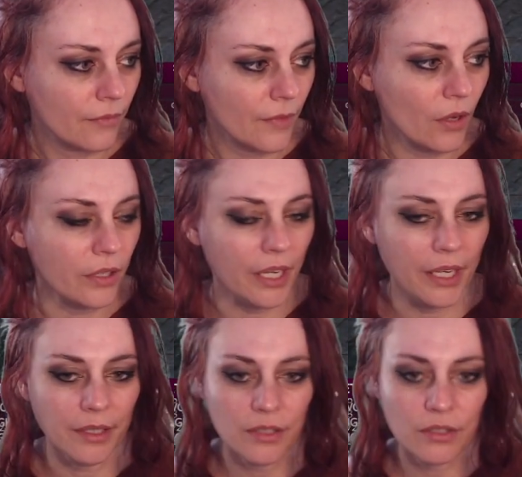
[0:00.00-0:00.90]
Okay,
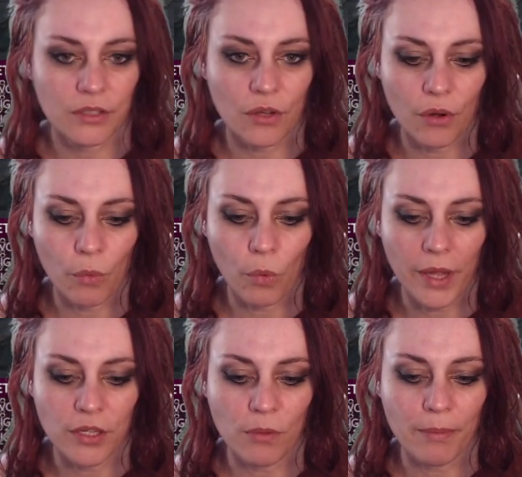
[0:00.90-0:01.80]
so
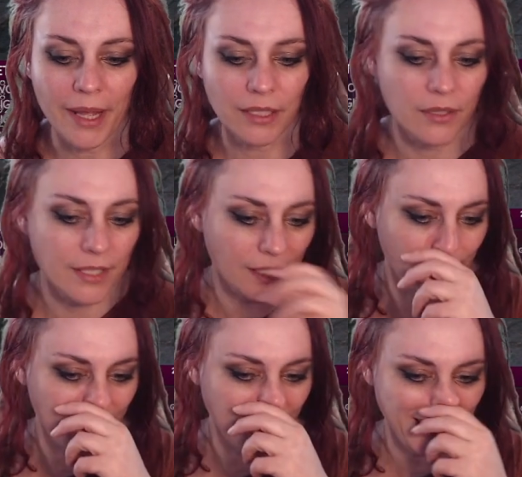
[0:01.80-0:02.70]
when you back, you tell
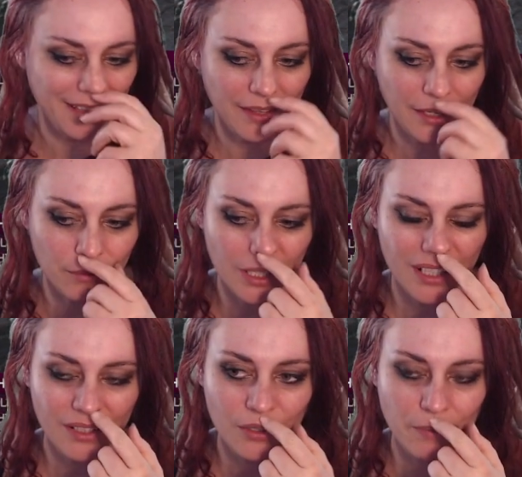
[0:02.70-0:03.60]
me, and then we
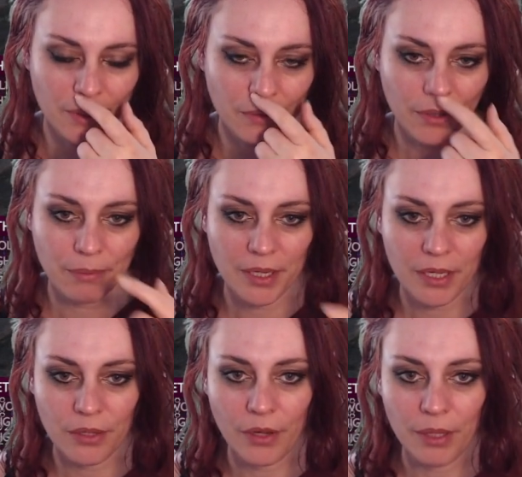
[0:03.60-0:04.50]
get, you pick, we
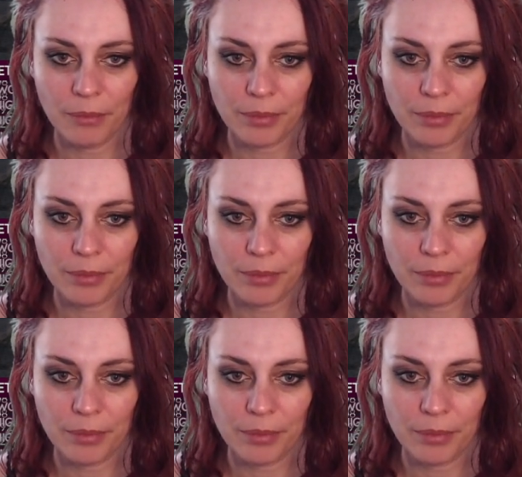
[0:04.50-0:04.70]
pick you up.